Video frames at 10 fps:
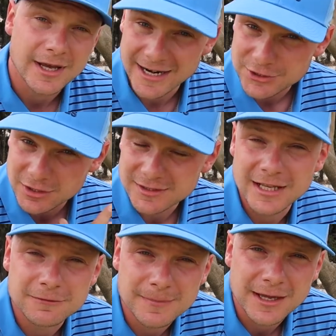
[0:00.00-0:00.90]
And as you could
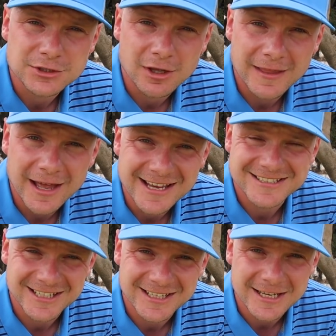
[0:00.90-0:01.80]
tell from that shot there, it's
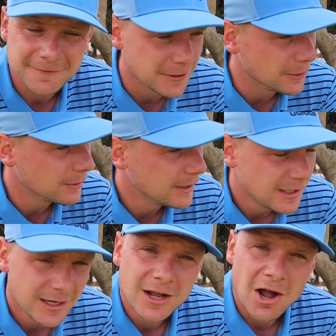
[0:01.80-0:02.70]
going to give you
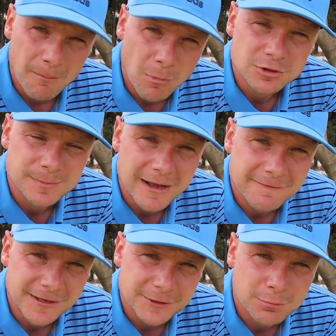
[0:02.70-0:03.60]
a much better
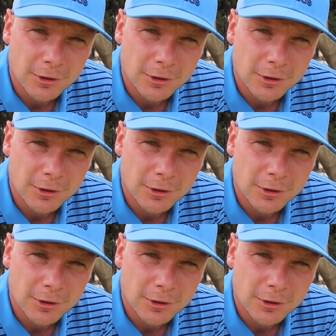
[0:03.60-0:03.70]
finished